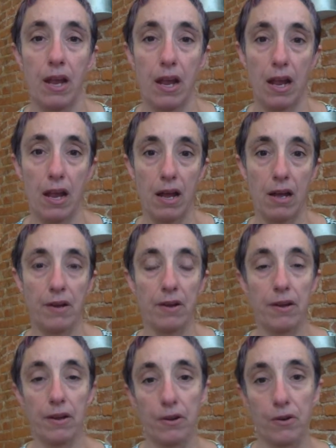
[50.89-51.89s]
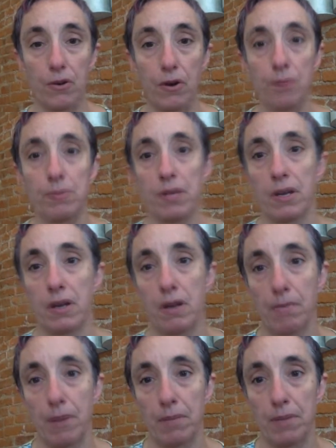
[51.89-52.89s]
in norms and
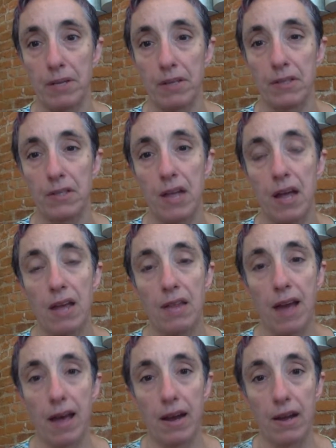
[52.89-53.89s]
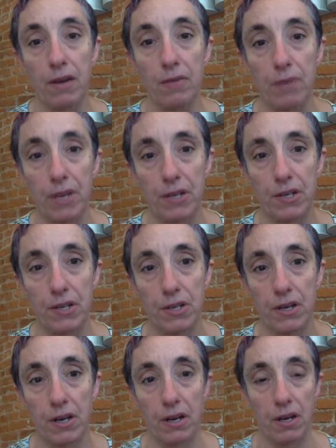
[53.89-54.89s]
commitments that enrich